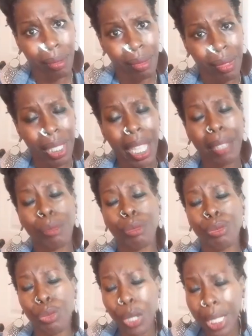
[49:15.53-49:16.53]
Like,
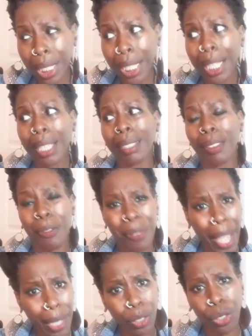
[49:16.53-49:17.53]
really, the
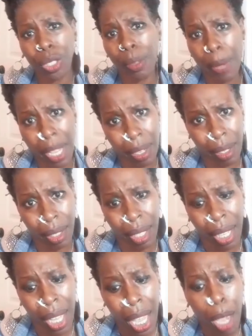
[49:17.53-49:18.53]
faster the better.
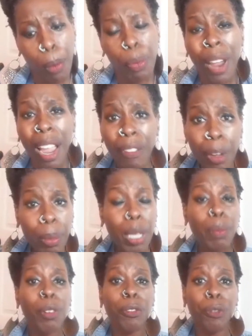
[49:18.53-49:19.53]
Preferably
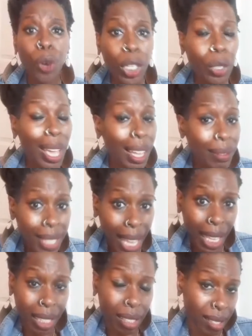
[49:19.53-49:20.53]
before you have
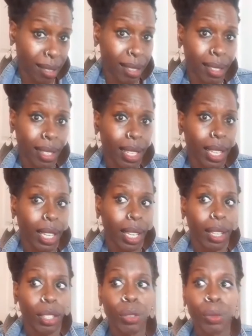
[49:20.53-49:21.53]
sex.
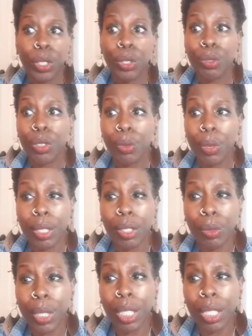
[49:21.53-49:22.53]
You want
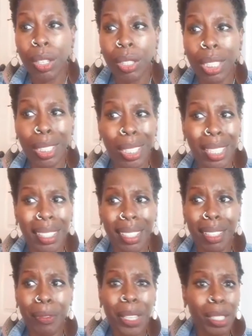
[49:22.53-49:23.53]
to know
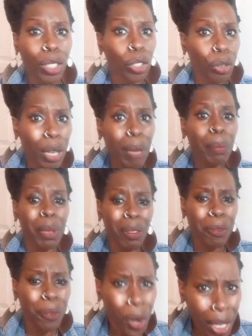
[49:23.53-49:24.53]
if he's a creep
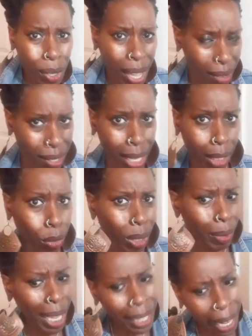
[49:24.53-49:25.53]
before you have sex with him,
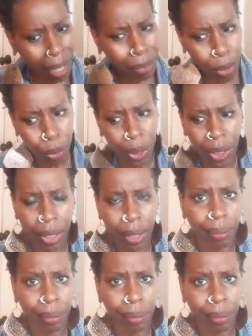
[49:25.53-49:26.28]
not afterwards.